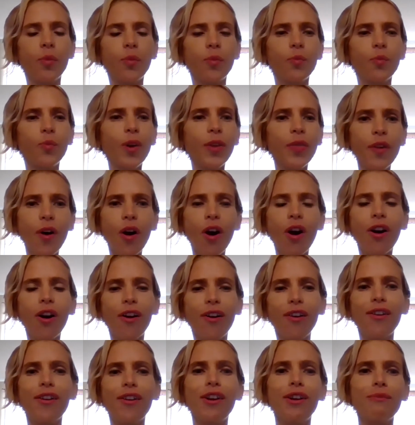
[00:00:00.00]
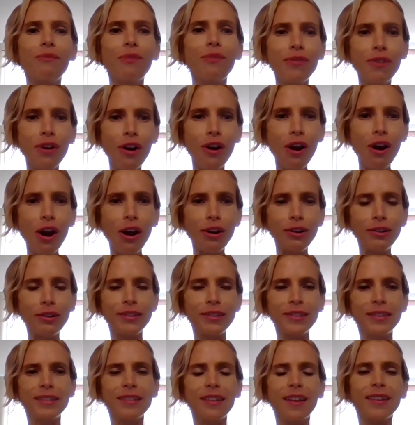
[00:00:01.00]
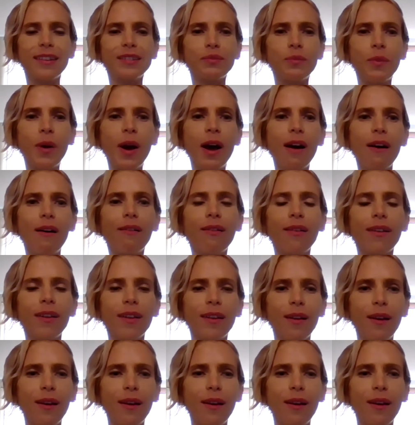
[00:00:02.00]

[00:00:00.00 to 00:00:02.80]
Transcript: with our hearts as well,